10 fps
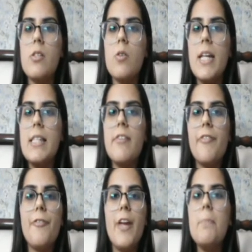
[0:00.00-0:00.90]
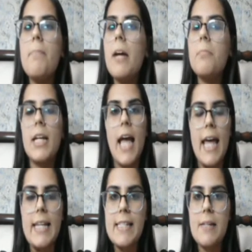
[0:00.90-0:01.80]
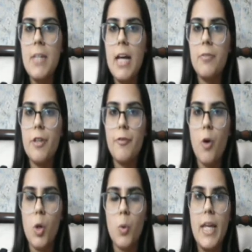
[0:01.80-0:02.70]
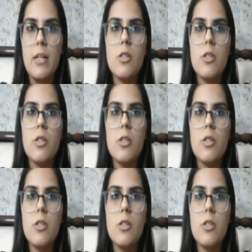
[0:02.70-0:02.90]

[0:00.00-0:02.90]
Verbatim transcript: So it's a feedback mechanism that we are following.